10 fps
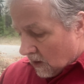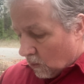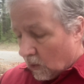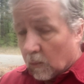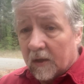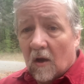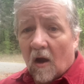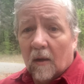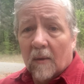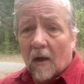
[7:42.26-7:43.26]
when we
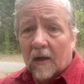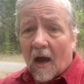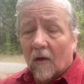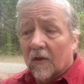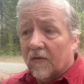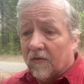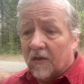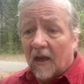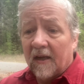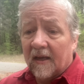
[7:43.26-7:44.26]
talk about how that
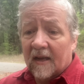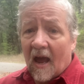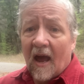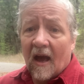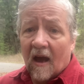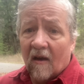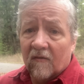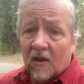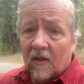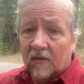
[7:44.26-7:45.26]
they can have
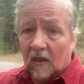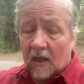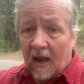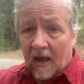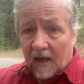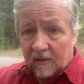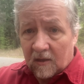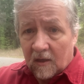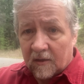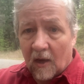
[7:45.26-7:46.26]
the land,
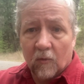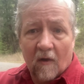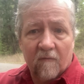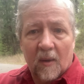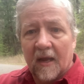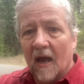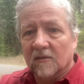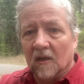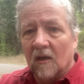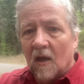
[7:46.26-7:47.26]
they were of
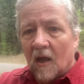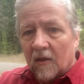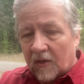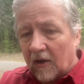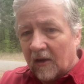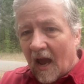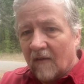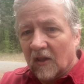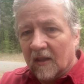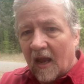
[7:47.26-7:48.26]
Manasseh, they could have
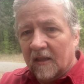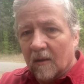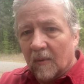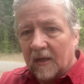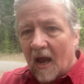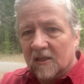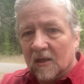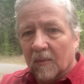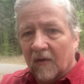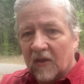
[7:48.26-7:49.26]
the land in Manasseh,
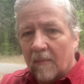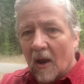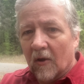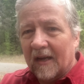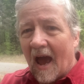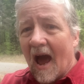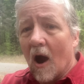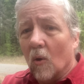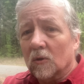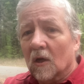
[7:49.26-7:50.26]
but if they married
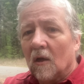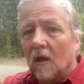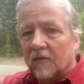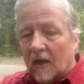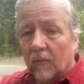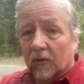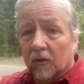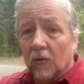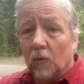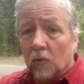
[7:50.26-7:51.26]
out, they would
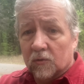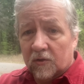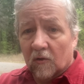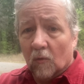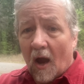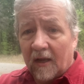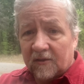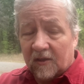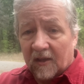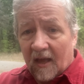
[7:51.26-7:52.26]
lose their rights
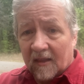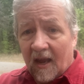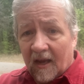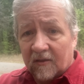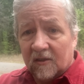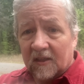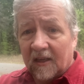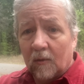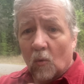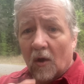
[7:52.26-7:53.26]
to that land, because he
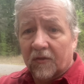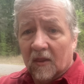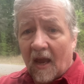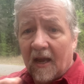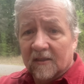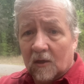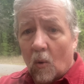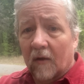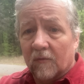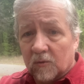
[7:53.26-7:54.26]
didn't want the lands
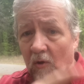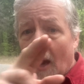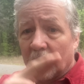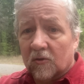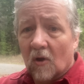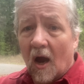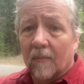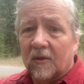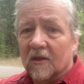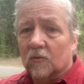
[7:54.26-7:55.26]
going from tribe to tribe.
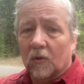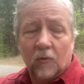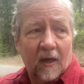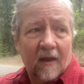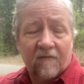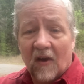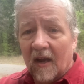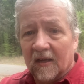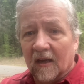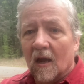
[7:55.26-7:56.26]
This would create
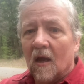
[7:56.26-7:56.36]
fighting.